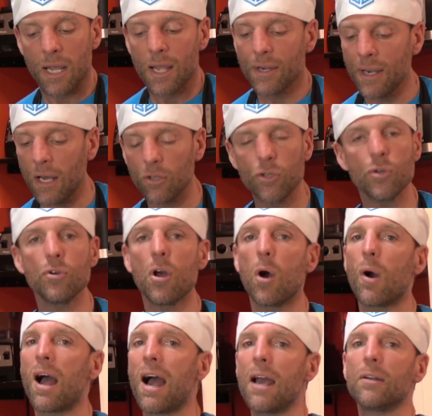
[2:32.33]
Now, you
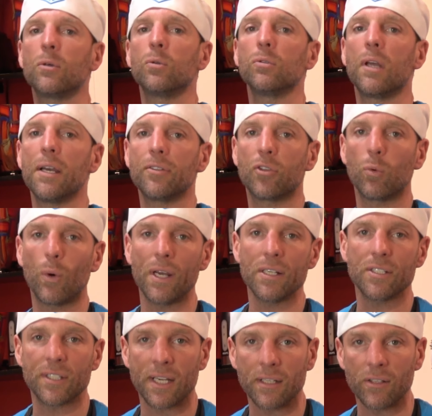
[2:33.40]
know I don't like to
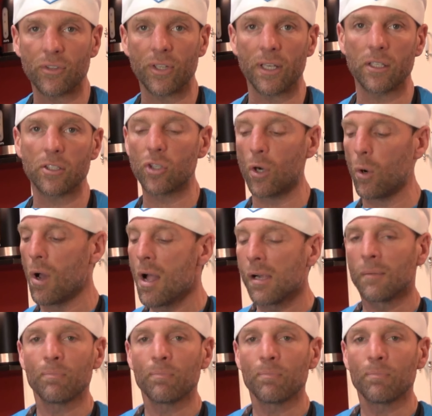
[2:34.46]
waste anything, so